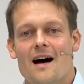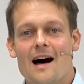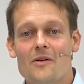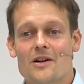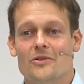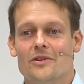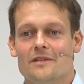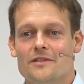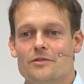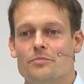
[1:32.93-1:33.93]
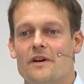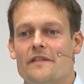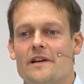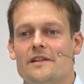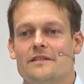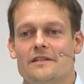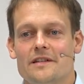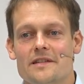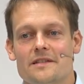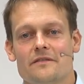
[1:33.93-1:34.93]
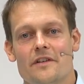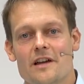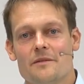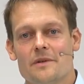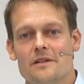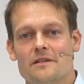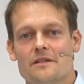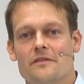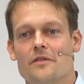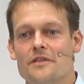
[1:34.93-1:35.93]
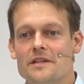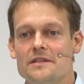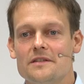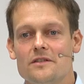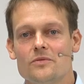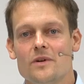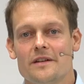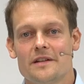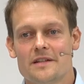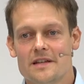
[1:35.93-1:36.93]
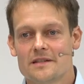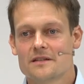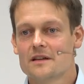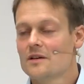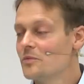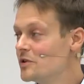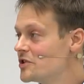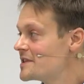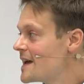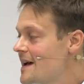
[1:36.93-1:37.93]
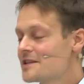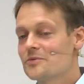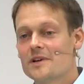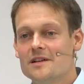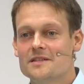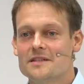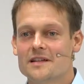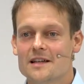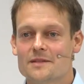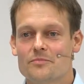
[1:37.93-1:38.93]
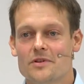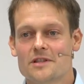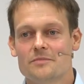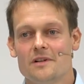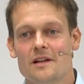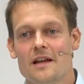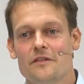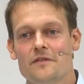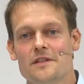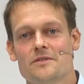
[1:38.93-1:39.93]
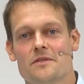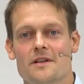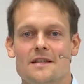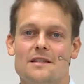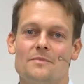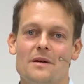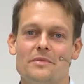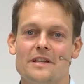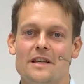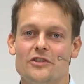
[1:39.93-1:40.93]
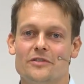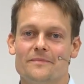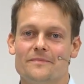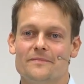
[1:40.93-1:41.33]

Our goal is to provide a test environment for the E C U under test, which is as realistic as possible and fits to the customer application.